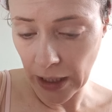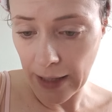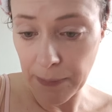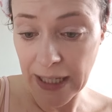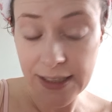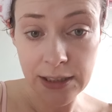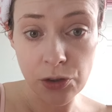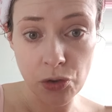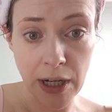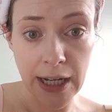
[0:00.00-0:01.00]
And my
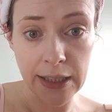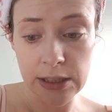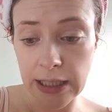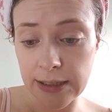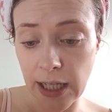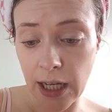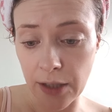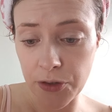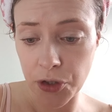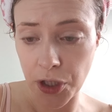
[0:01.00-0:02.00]
skin's dry, so that's
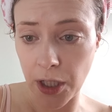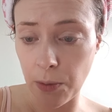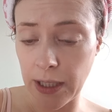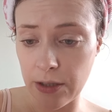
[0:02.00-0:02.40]
hard to do, and